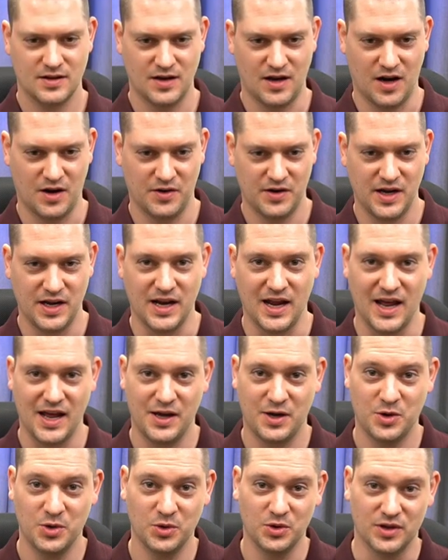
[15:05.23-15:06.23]
All right,
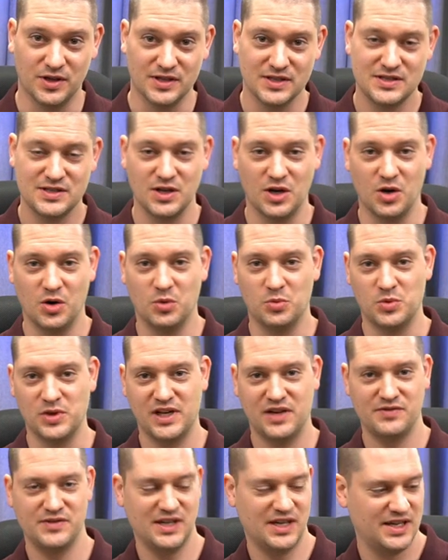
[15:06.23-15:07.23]
hey, cool. So what
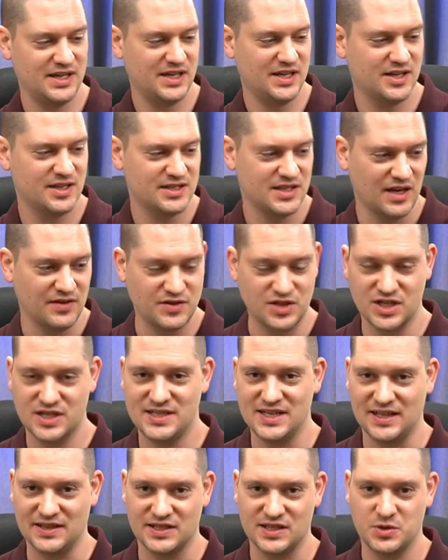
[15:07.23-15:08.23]
I've done here is I've just
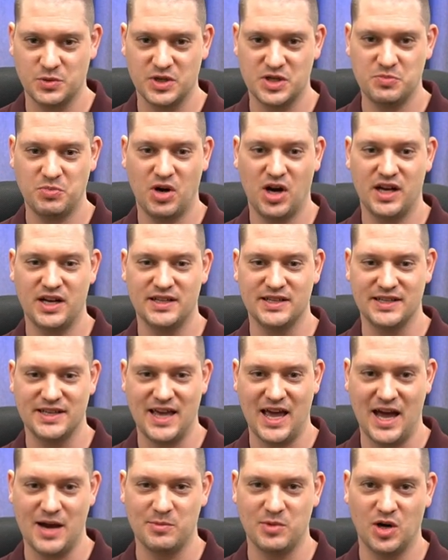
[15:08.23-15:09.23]
set the switch pod and the
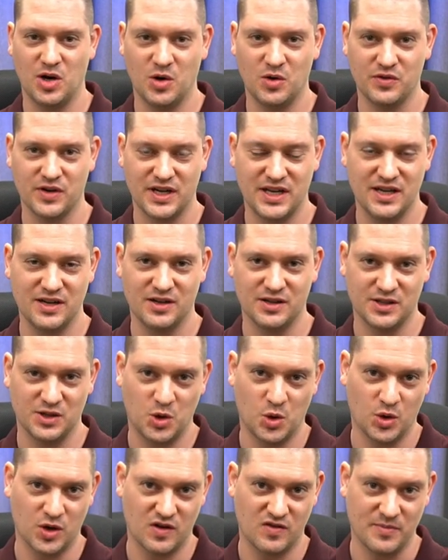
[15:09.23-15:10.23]
camera over here on the
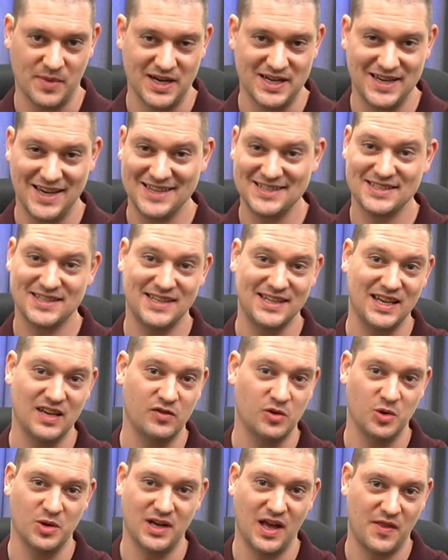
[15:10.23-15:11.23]
corner of my desk to give
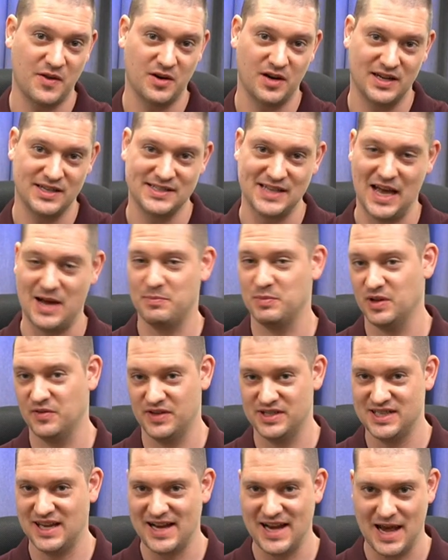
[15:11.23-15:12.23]
you another example of
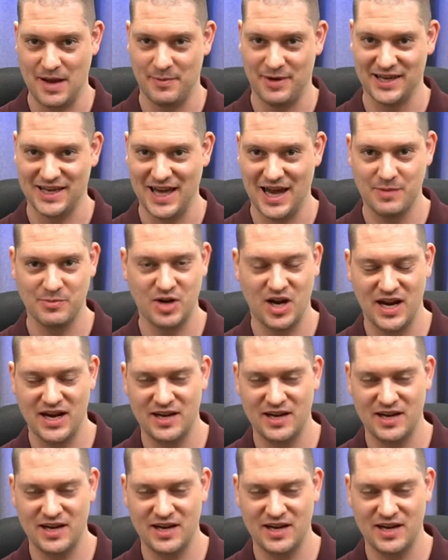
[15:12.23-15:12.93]
a dynamic camera